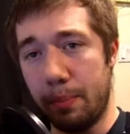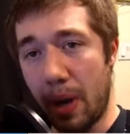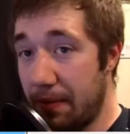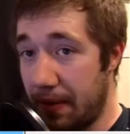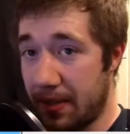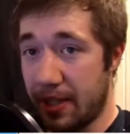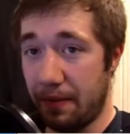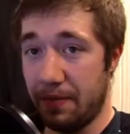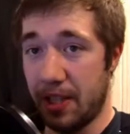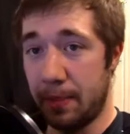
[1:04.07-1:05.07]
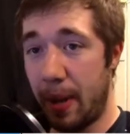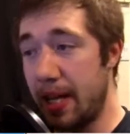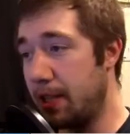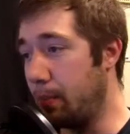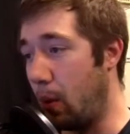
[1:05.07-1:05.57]
buffest of
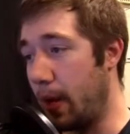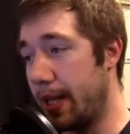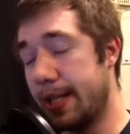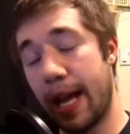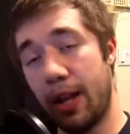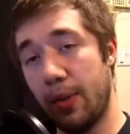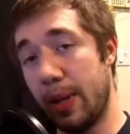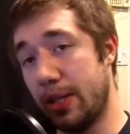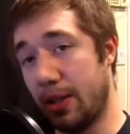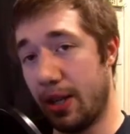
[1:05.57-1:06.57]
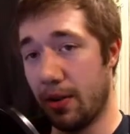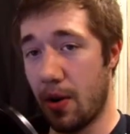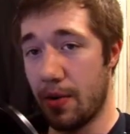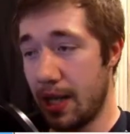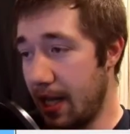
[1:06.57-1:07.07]
space boys, elemental
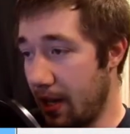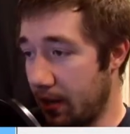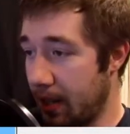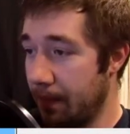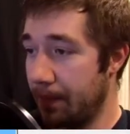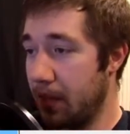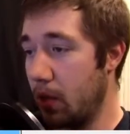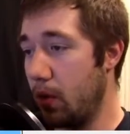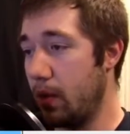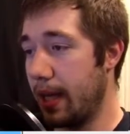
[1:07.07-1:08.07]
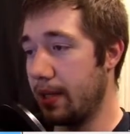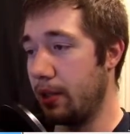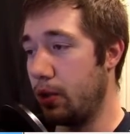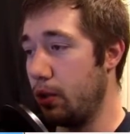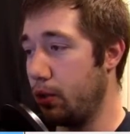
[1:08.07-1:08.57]
hero Neos, who as a
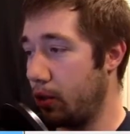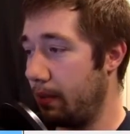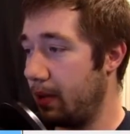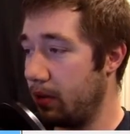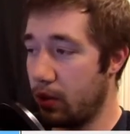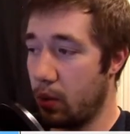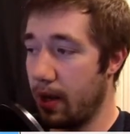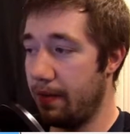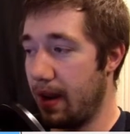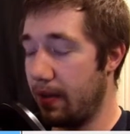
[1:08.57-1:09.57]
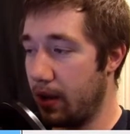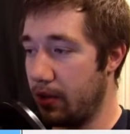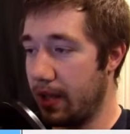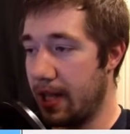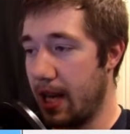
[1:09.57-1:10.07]
2 tribute
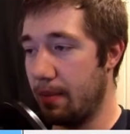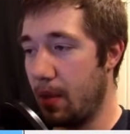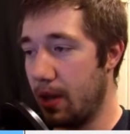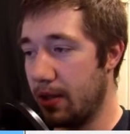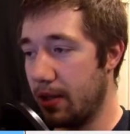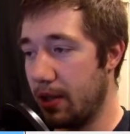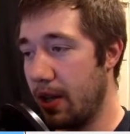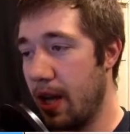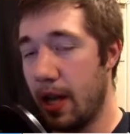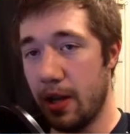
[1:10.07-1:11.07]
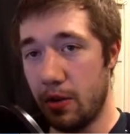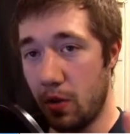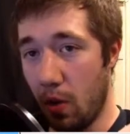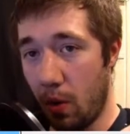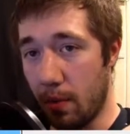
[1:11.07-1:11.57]
2500 attack monster
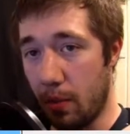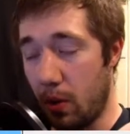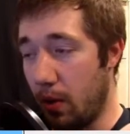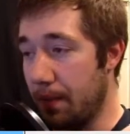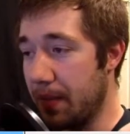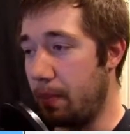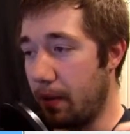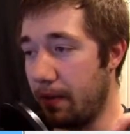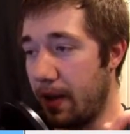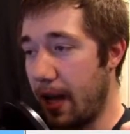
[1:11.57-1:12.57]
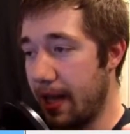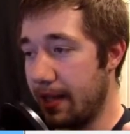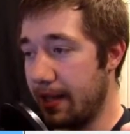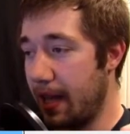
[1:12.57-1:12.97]
normal provides